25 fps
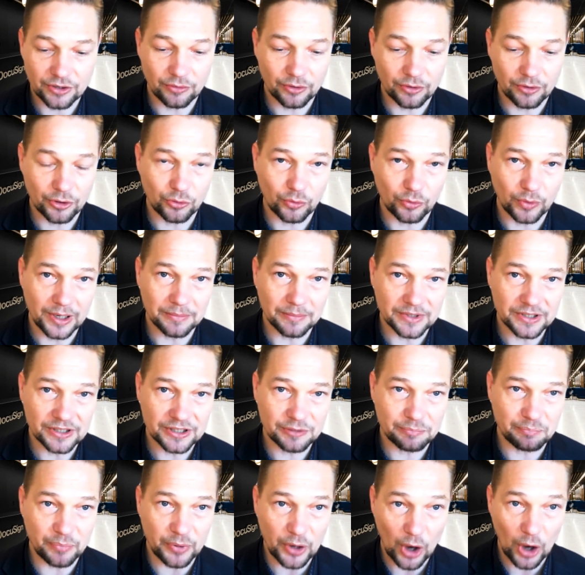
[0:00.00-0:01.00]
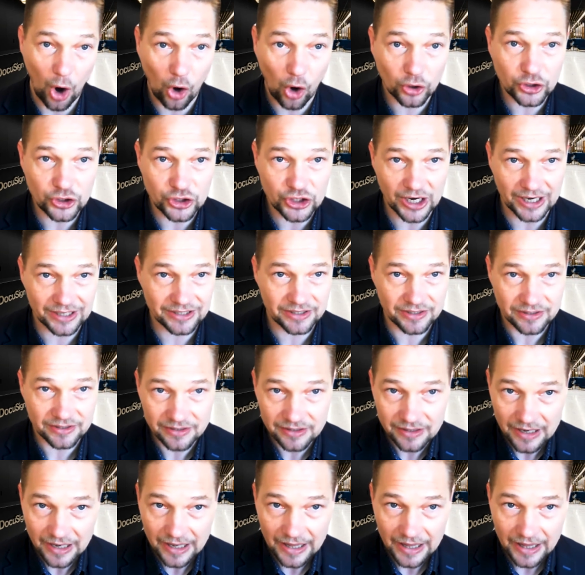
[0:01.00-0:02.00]
agreements beyond just
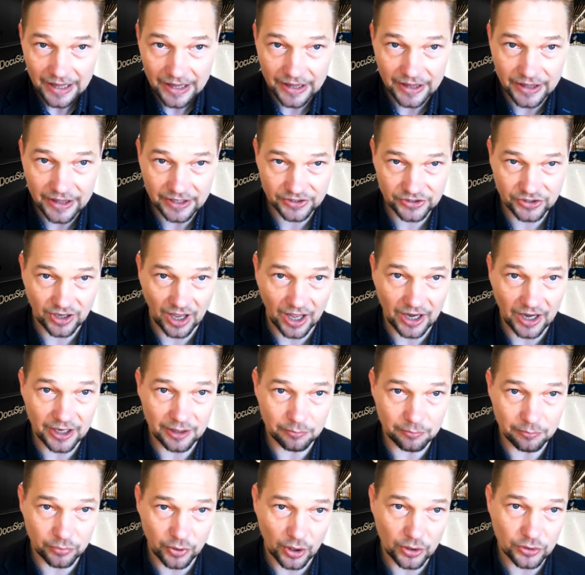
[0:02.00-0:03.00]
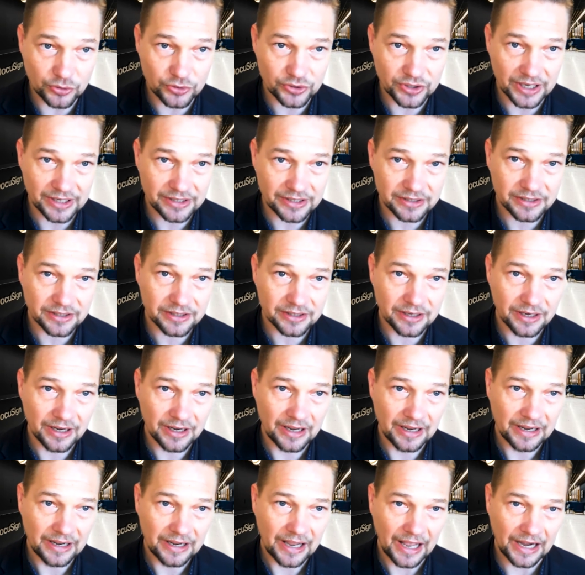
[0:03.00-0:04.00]
the signing process.
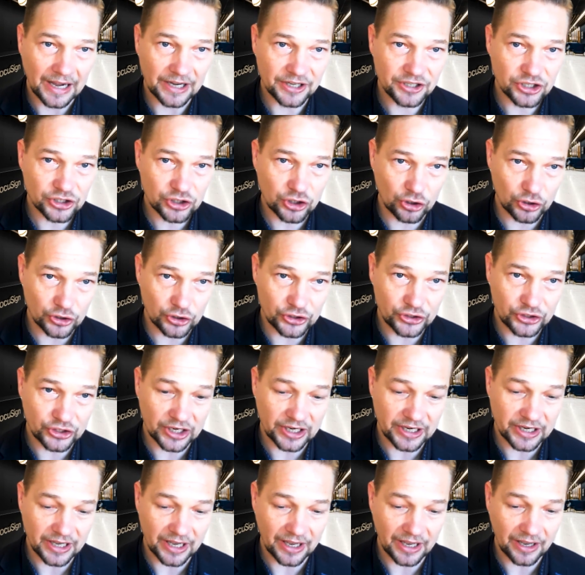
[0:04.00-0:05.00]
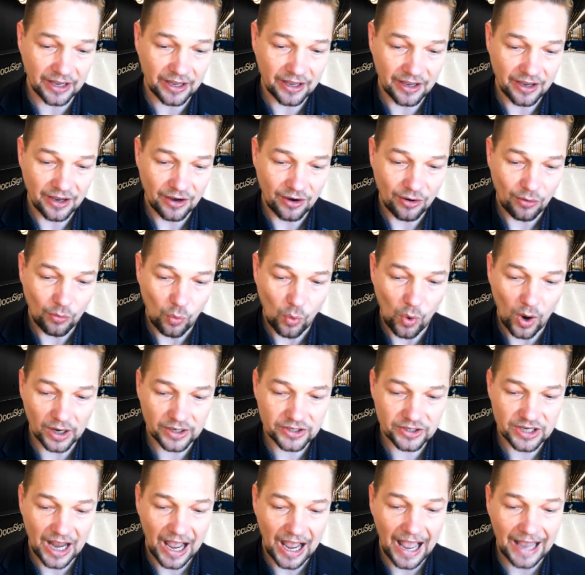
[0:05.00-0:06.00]
And let's just consider
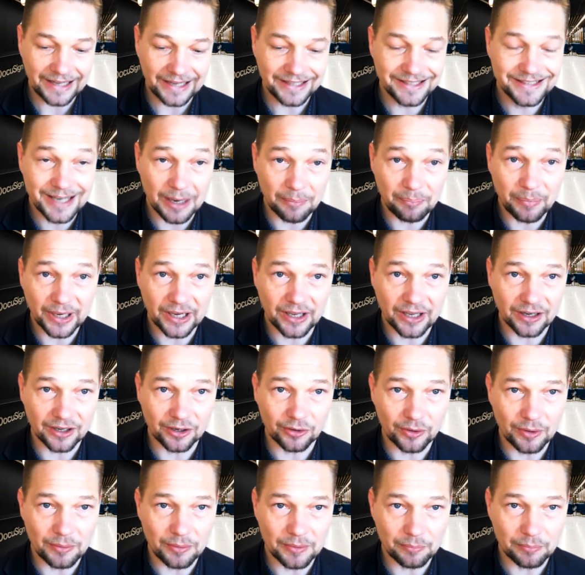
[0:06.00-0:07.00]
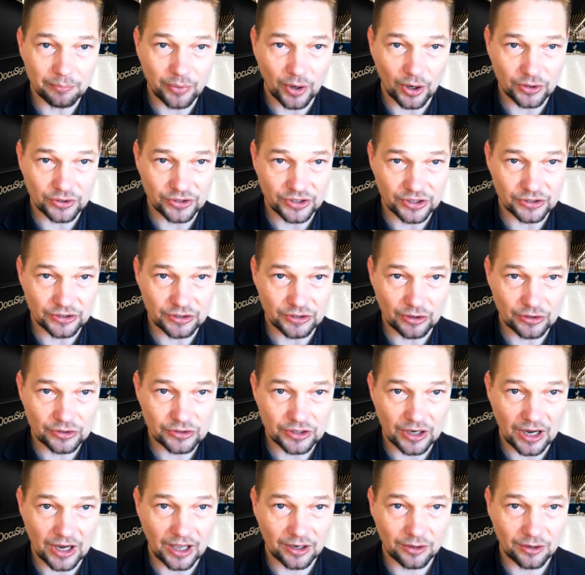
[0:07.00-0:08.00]
what a typical agreement process looks
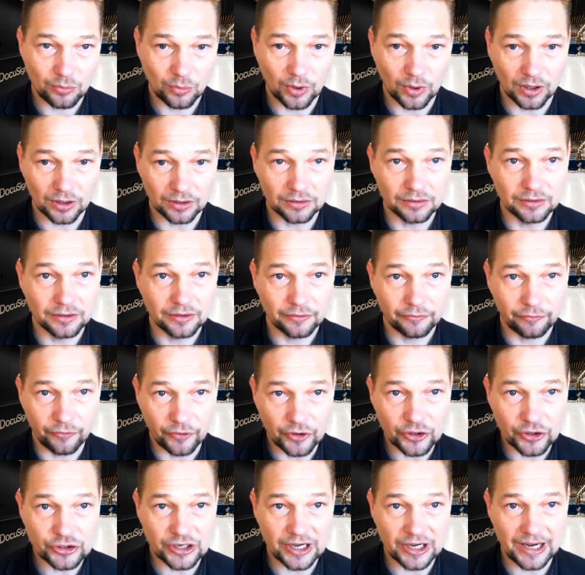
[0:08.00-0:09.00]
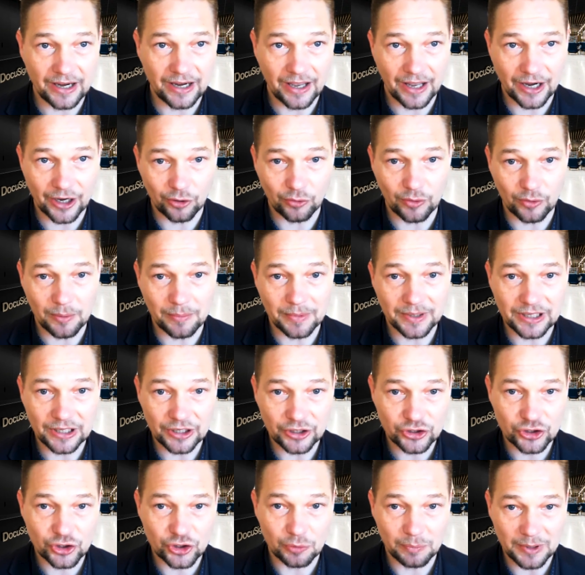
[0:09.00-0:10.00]
like. Well, firstly, an agreement
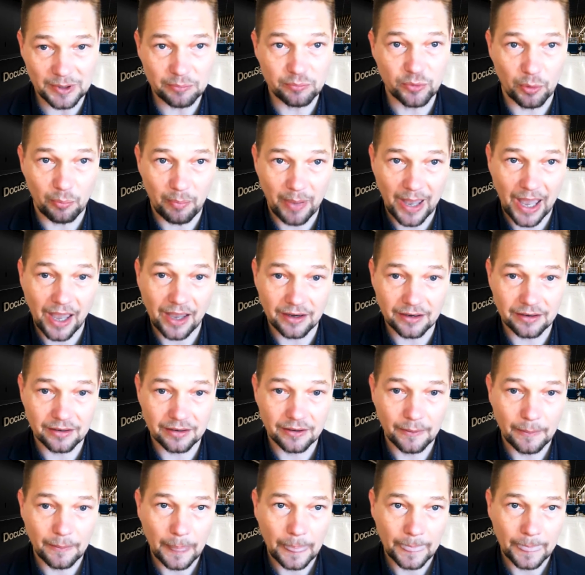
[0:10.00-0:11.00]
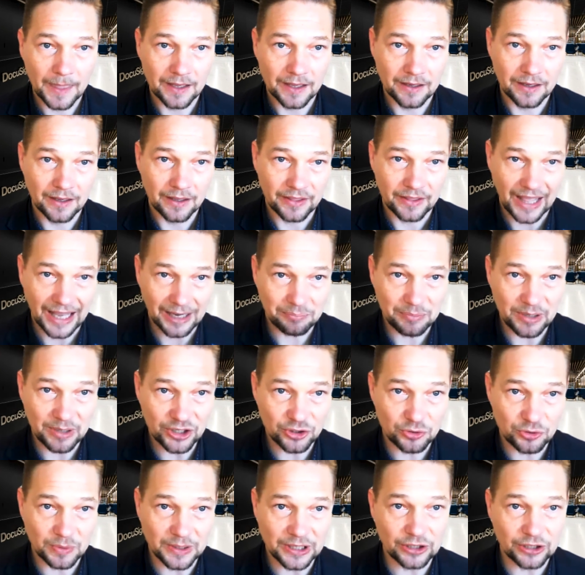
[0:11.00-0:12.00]
needs to be prepared. That
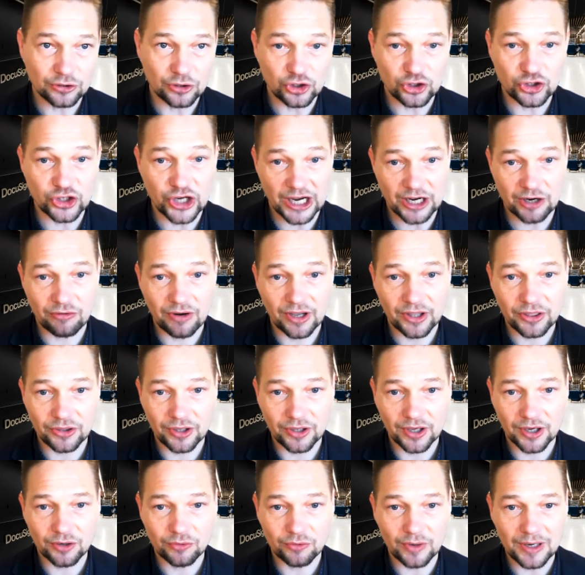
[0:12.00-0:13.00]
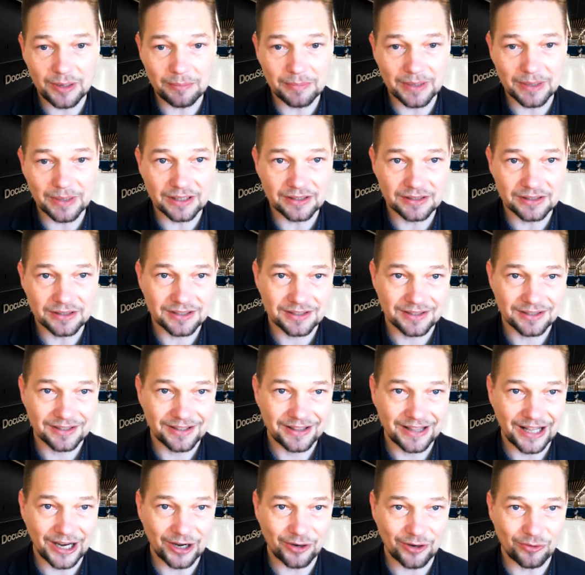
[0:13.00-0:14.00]
means we need to generate the agreement. That
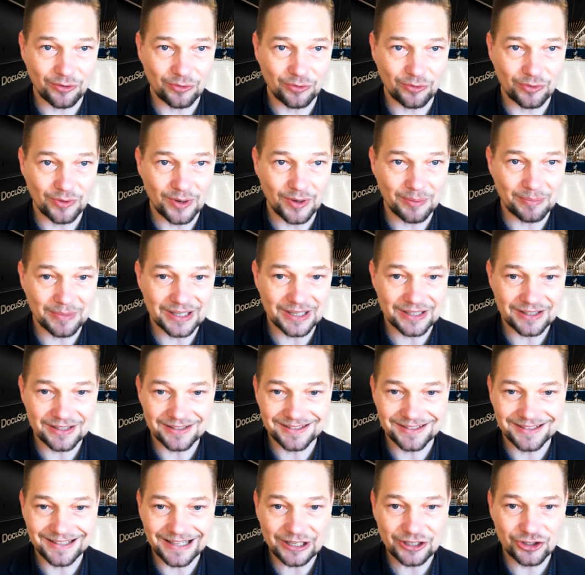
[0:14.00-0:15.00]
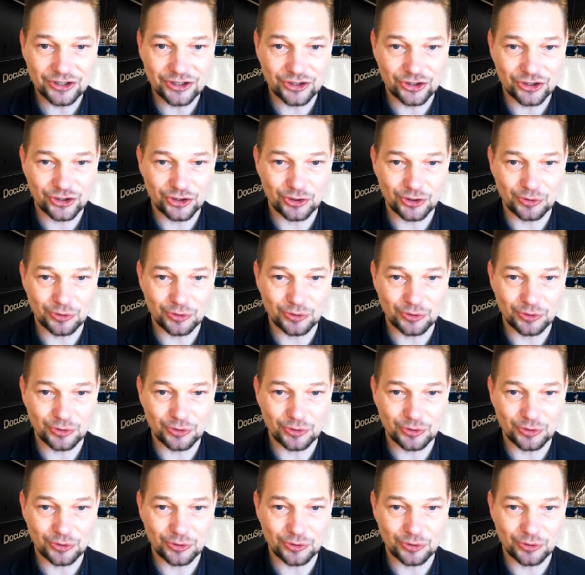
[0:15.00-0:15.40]
agreement needs to be